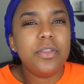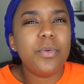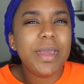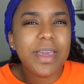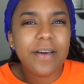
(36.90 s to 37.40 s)

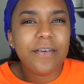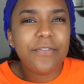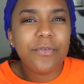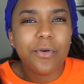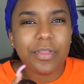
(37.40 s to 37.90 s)
the week
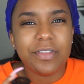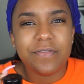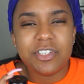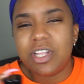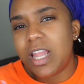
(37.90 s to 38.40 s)
of 4th
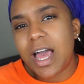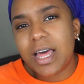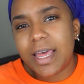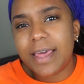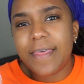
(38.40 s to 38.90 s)
of
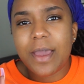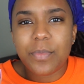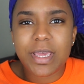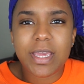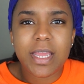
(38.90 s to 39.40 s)
July, like
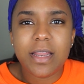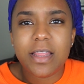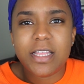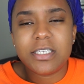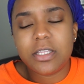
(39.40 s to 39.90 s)
that weekend,
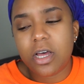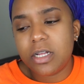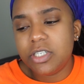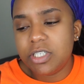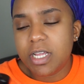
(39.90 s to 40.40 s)
and this
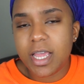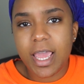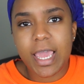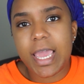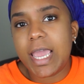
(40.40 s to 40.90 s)
launched,
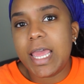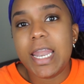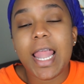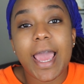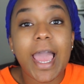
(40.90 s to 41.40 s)

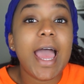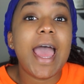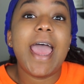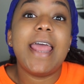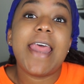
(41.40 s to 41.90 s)
and like I
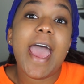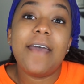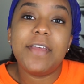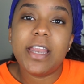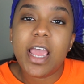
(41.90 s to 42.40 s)
had to
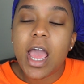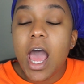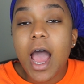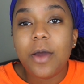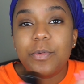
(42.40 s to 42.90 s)
have it.
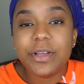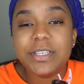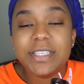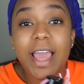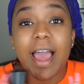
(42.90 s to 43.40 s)
I
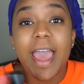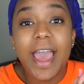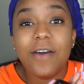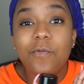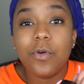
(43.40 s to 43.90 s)
will say I
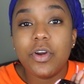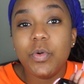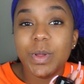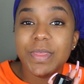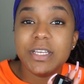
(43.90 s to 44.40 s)
have
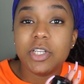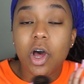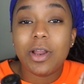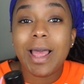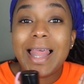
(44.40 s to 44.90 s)
worked with this
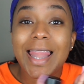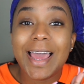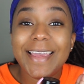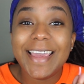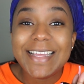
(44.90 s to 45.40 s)
on
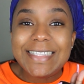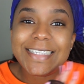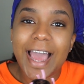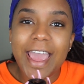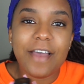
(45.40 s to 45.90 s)

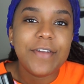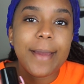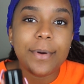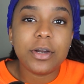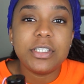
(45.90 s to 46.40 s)
clients. I have
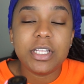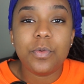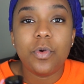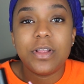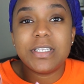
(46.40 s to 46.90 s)
not
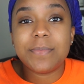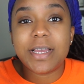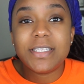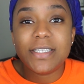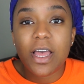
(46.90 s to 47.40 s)
personally worn this
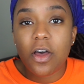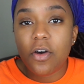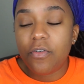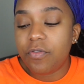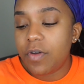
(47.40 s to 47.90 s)

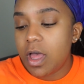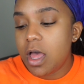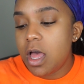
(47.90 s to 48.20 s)
myself.